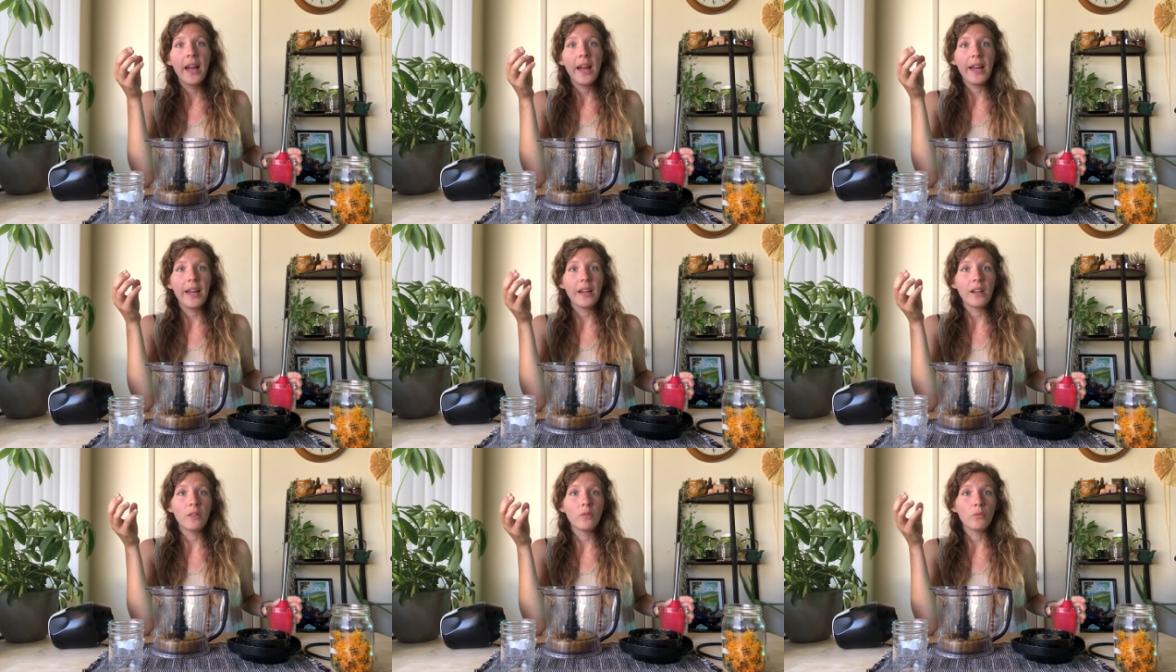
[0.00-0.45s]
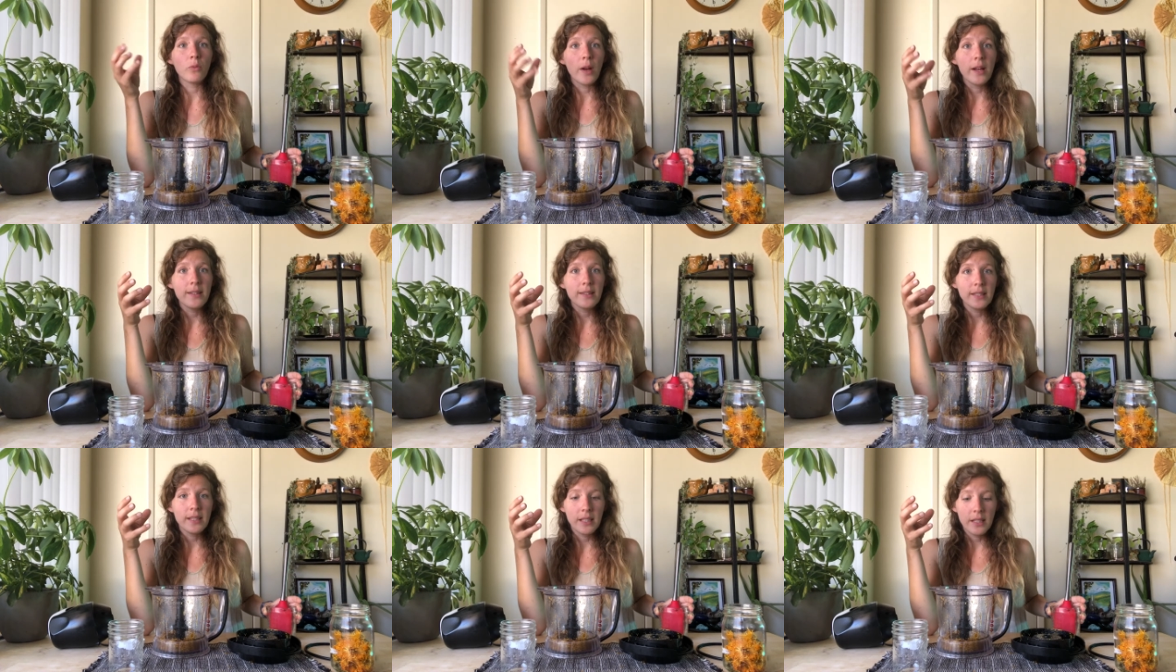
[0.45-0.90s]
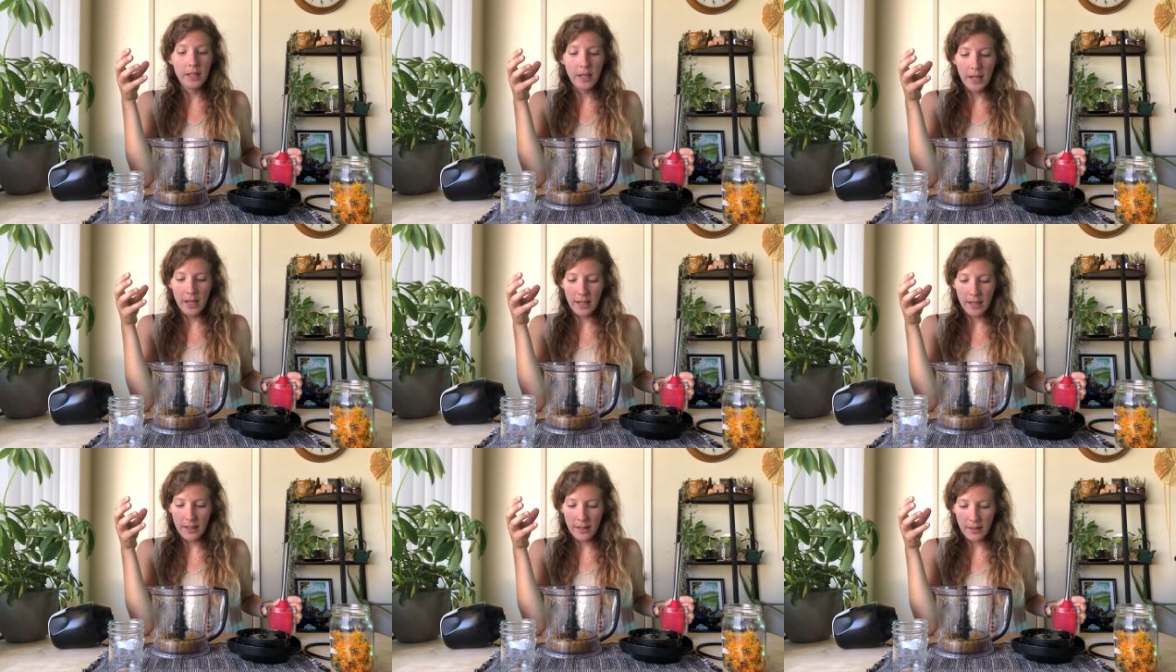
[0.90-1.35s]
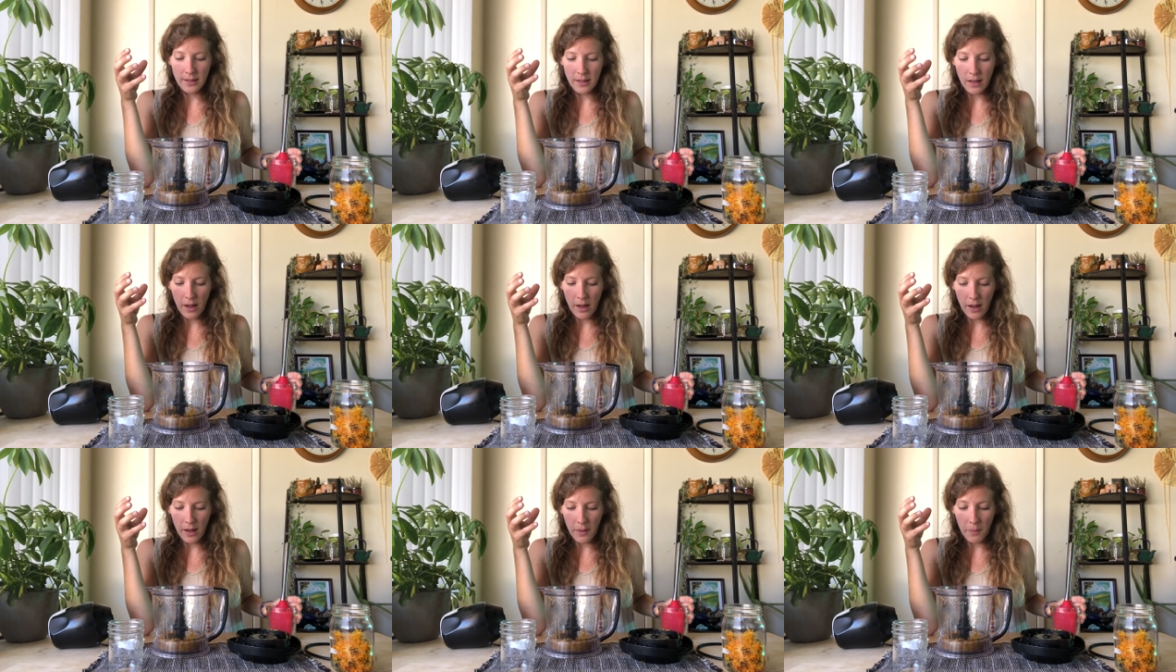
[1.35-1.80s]
and resin is
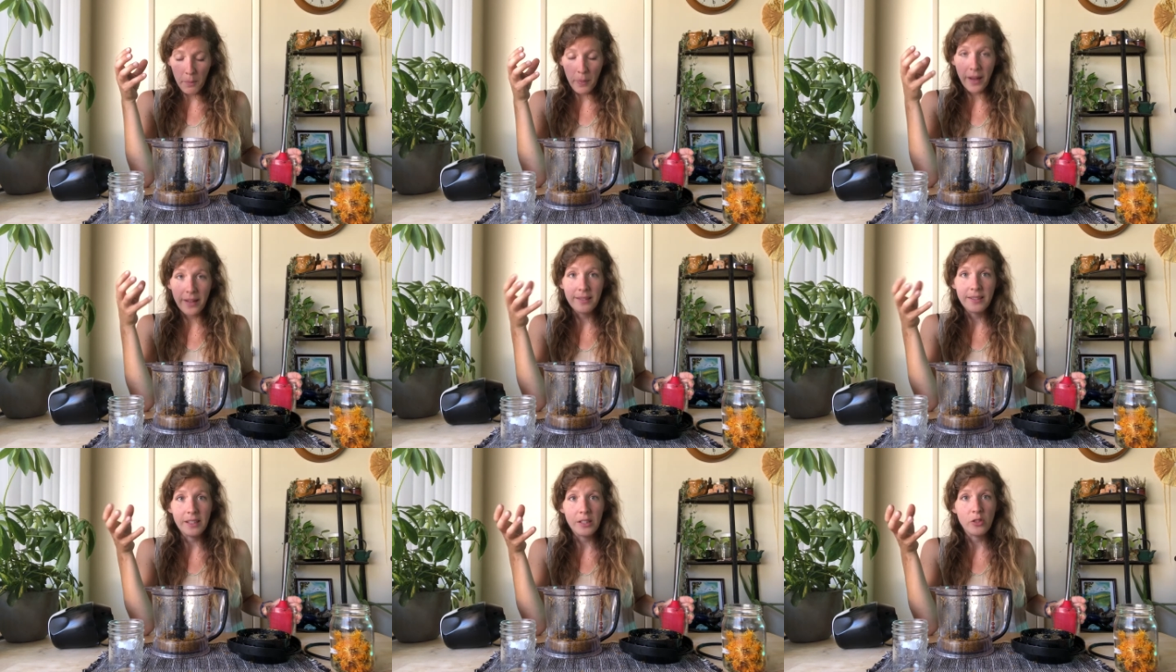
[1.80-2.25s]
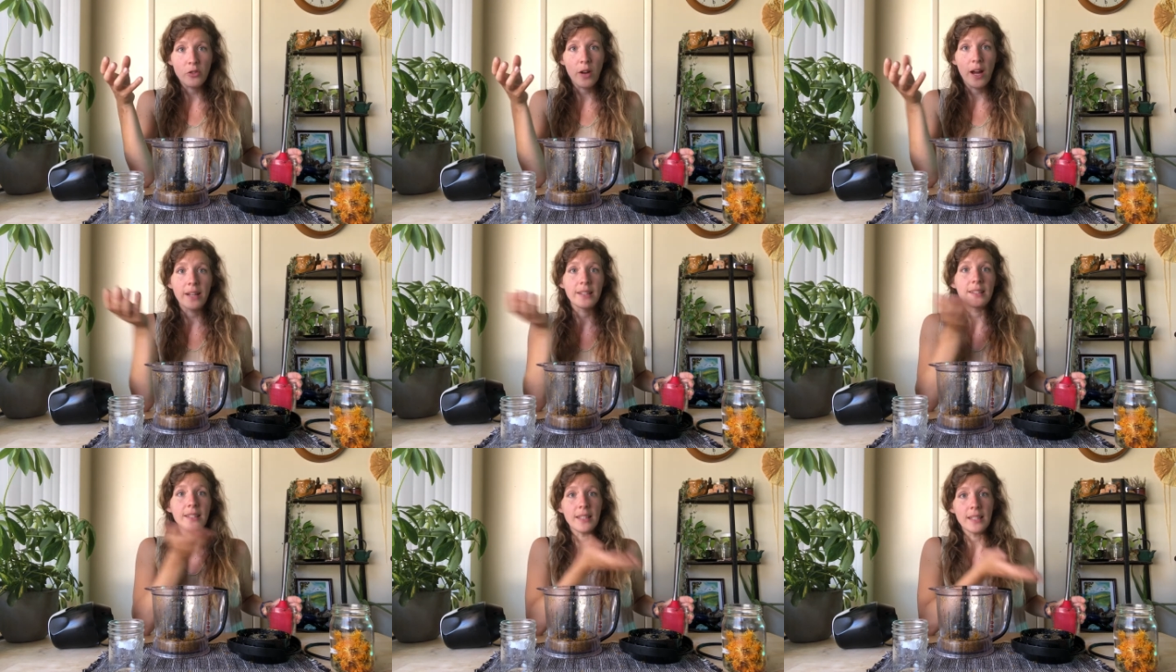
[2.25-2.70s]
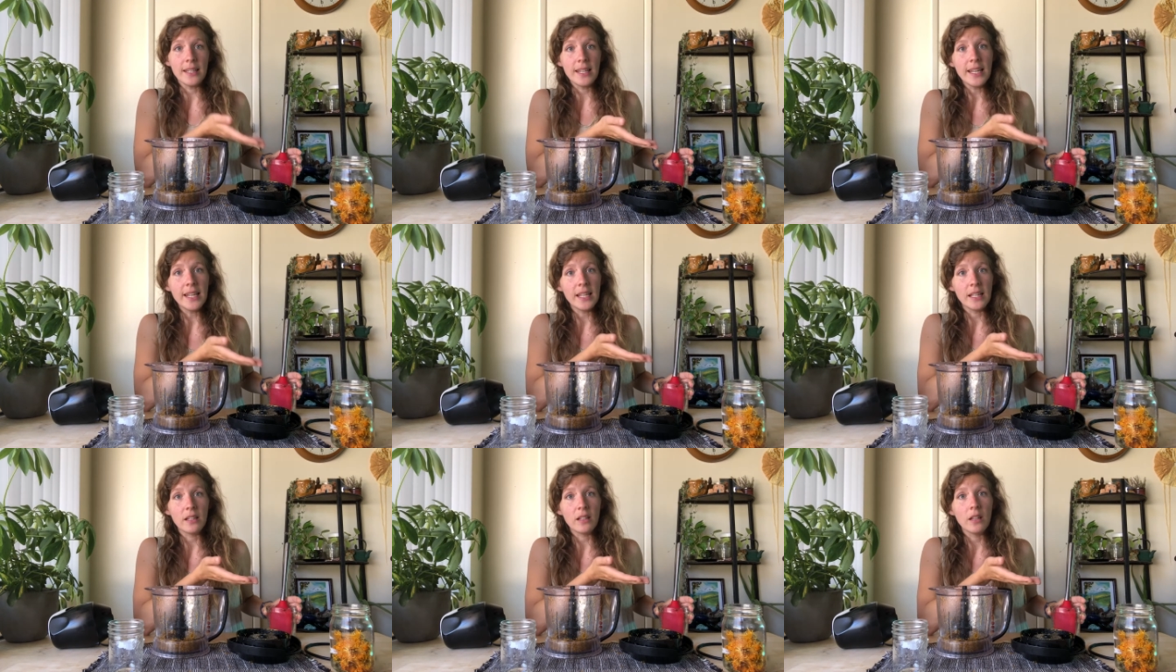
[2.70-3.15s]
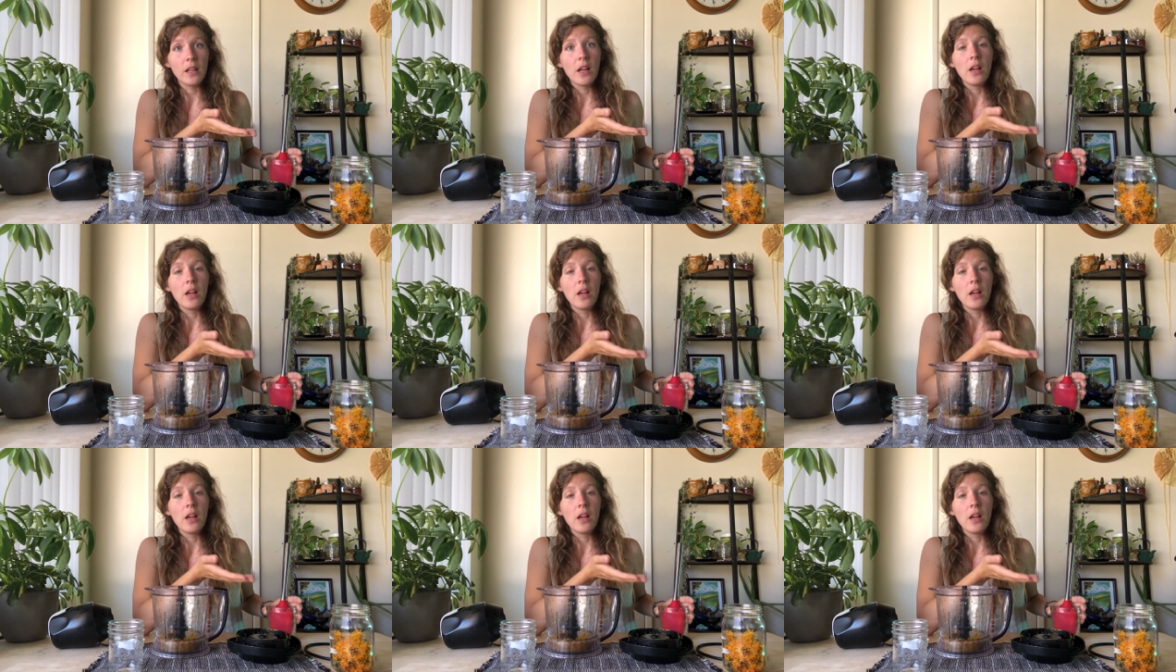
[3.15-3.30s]
best extracted in heat.